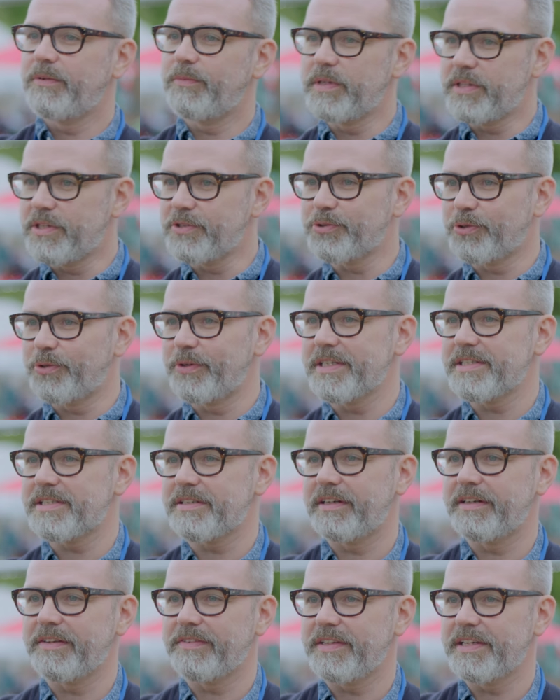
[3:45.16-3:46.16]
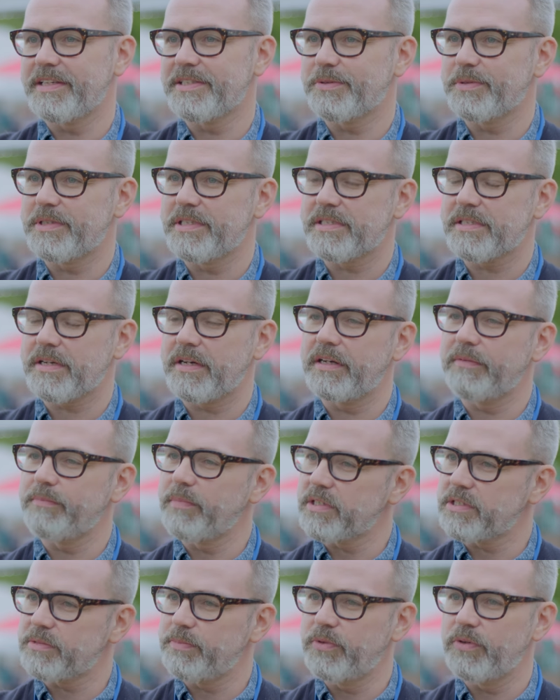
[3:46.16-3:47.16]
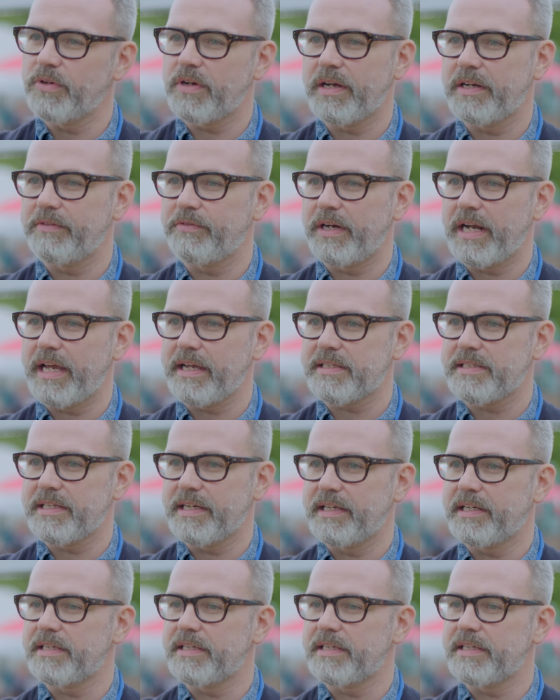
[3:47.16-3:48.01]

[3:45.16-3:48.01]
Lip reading: with the drawing side of things, which is kind of much more kind of relaxing.